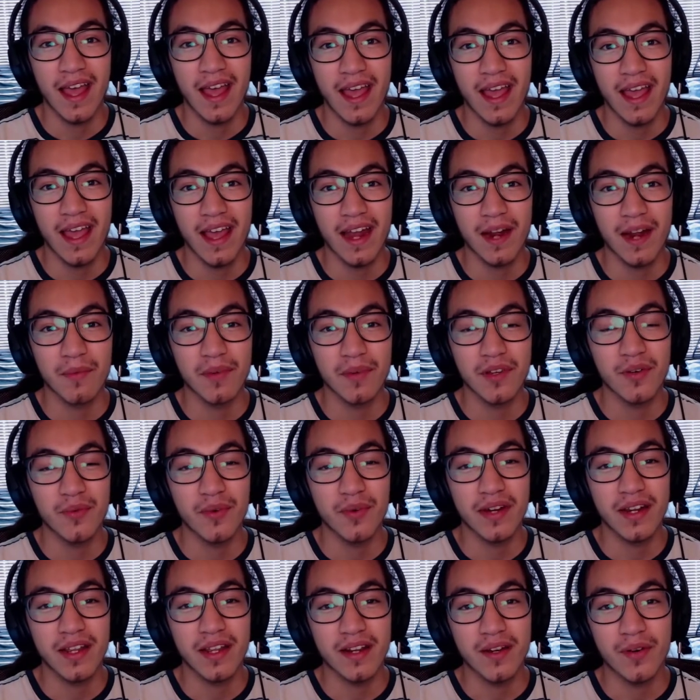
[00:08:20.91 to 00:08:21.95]
and I'm going to
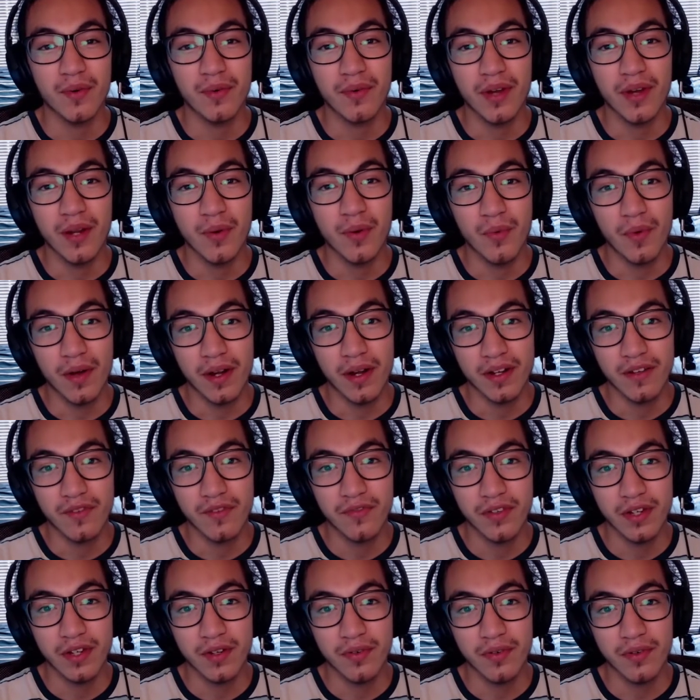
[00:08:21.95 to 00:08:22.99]
run it in a RAID 1
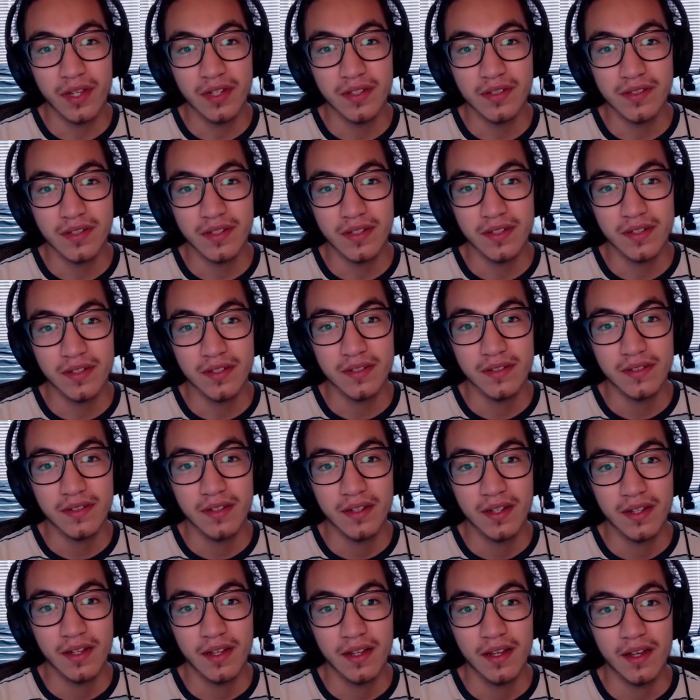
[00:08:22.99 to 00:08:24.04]
configuration
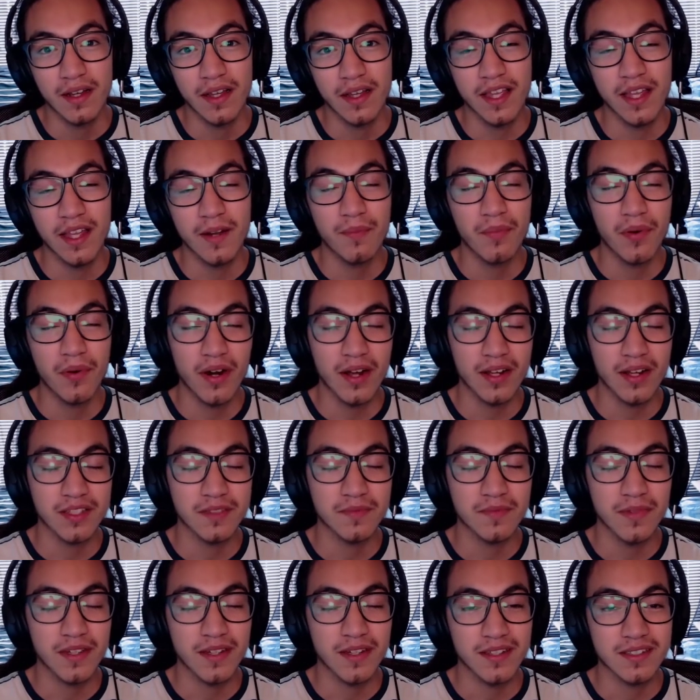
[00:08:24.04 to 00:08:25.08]
in
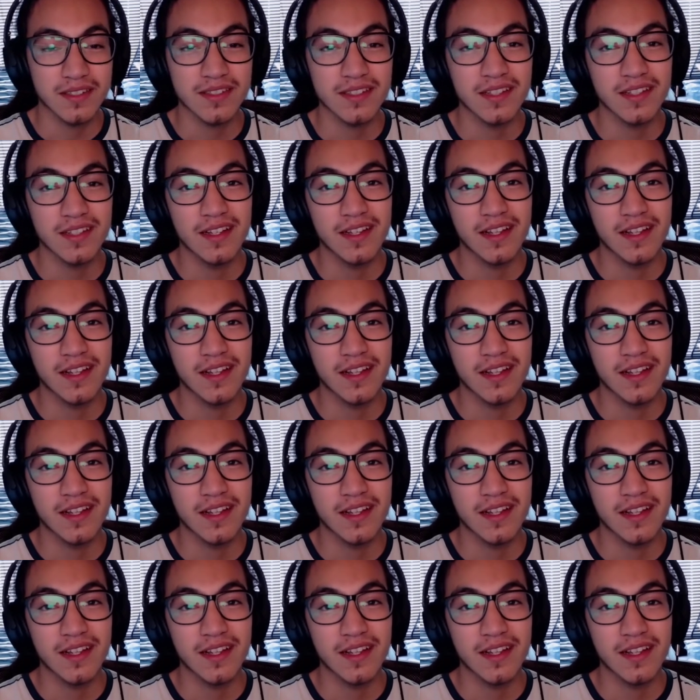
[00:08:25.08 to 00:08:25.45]
Proxmox.